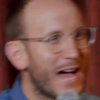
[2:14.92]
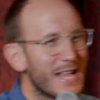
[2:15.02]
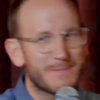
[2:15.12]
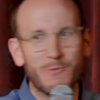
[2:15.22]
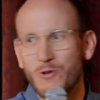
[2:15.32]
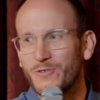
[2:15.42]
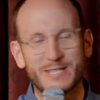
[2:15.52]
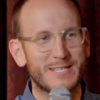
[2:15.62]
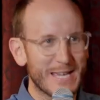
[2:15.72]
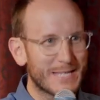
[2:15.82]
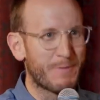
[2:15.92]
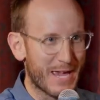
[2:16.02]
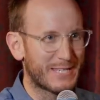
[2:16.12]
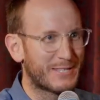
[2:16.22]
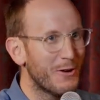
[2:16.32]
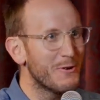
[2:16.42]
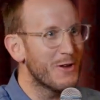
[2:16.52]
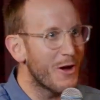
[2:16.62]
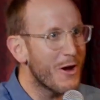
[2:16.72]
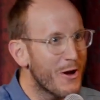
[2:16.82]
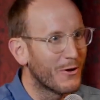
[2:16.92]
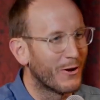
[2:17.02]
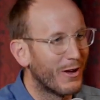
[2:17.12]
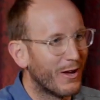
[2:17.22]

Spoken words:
dance move is sex pest. Who knew?